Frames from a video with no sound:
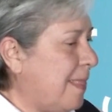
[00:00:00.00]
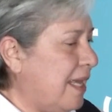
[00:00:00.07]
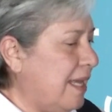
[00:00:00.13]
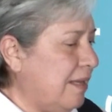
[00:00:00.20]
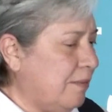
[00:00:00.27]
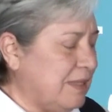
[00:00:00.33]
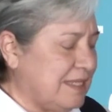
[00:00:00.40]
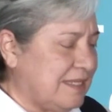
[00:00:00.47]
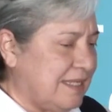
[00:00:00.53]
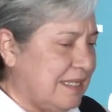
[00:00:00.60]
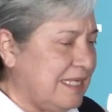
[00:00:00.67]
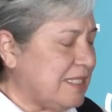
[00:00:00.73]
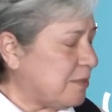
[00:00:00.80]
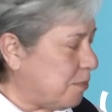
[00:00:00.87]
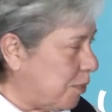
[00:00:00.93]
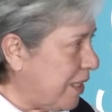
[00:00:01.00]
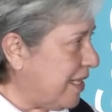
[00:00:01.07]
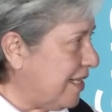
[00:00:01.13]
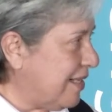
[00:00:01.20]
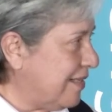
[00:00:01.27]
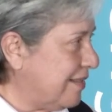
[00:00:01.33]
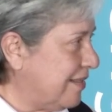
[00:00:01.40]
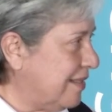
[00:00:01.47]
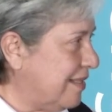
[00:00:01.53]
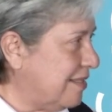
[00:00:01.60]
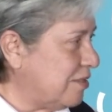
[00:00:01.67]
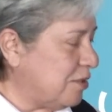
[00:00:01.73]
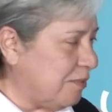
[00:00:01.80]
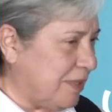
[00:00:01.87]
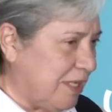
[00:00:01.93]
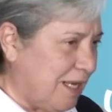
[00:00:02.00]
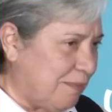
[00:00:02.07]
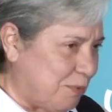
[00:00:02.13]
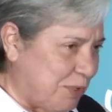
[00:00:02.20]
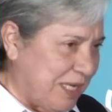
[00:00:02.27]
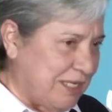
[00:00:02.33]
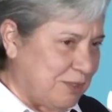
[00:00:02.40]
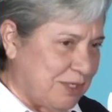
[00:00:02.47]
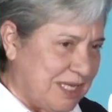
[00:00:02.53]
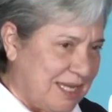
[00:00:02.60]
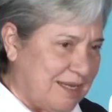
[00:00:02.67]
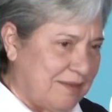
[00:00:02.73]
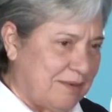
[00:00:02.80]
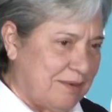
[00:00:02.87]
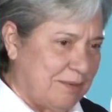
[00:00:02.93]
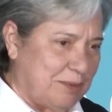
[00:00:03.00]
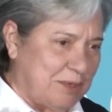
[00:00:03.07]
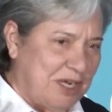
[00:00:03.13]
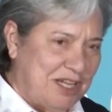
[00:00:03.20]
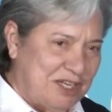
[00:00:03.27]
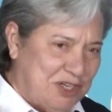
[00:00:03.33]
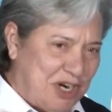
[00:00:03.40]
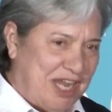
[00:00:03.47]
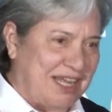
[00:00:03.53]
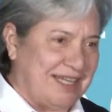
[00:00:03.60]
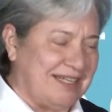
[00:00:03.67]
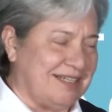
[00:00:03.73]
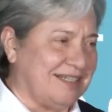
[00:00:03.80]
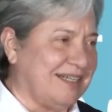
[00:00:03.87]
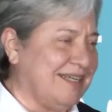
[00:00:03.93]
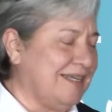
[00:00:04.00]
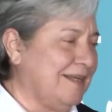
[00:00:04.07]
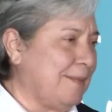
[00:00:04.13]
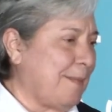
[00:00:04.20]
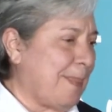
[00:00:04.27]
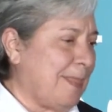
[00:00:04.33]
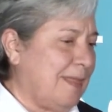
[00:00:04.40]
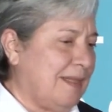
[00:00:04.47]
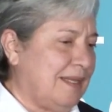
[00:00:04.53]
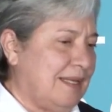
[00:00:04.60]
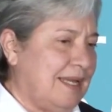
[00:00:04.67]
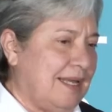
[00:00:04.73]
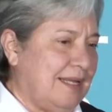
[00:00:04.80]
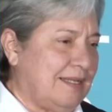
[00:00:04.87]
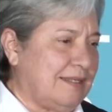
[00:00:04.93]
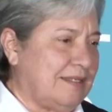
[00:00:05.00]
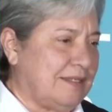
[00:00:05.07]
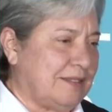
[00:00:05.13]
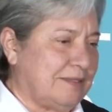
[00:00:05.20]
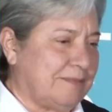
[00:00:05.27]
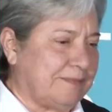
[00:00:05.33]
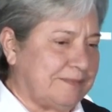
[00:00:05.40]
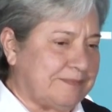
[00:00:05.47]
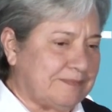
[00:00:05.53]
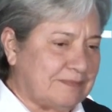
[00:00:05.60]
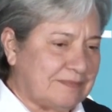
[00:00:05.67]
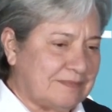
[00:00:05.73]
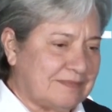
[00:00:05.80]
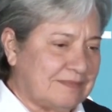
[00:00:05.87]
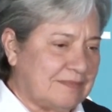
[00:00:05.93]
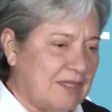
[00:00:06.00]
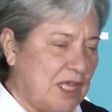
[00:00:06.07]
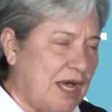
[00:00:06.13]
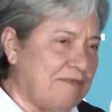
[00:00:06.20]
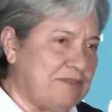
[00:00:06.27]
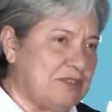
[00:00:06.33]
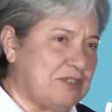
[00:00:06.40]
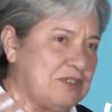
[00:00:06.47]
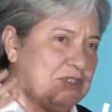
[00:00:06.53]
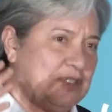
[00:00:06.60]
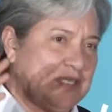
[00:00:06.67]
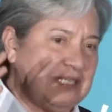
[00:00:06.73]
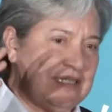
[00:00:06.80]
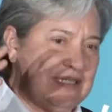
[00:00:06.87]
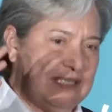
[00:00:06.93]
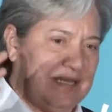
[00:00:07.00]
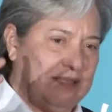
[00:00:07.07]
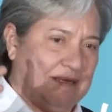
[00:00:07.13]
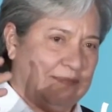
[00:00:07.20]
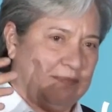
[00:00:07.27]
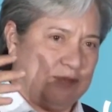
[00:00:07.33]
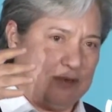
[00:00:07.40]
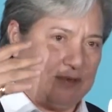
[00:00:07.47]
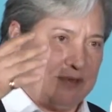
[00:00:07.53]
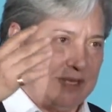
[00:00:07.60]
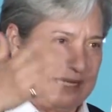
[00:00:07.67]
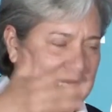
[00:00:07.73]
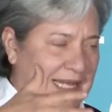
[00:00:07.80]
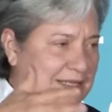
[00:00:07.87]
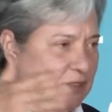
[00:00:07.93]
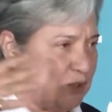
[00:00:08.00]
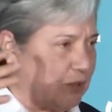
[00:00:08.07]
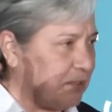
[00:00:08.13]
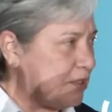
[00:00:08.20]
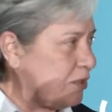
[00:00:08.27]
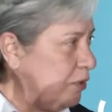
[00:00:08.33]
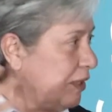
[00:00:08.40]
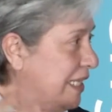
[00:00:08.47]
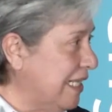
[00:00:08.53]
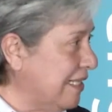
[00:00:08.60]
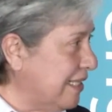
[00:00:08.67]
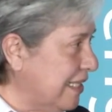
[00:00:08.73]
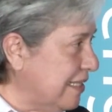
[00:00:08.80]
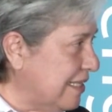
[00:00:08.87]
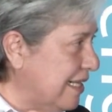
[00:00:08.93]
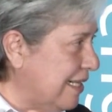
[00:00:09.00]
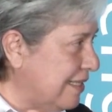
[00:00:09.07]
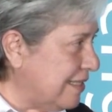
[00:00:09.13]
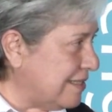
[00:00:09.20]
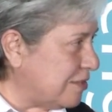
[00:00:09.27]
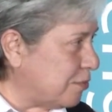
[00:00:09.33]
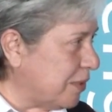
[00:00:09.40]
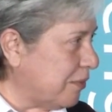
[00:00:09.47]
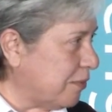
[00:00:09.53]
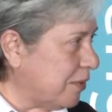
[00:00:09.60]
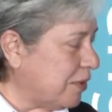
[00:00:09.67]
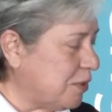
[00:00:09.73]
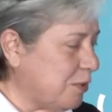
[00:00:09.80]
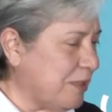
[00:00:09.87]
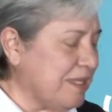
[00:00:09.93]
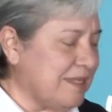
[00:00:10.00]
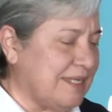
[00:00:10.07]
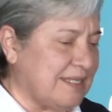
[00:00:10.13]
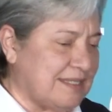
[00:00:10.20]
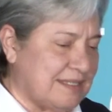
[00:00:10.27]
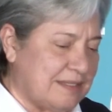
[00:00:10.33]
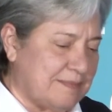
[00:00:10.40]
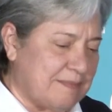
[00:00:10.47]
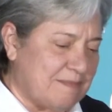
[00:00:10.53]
And we said, "Let's pray." And so we all prayed together, and we're all crying. And the officers, you could see them through the glass doors looking in as we were doing this.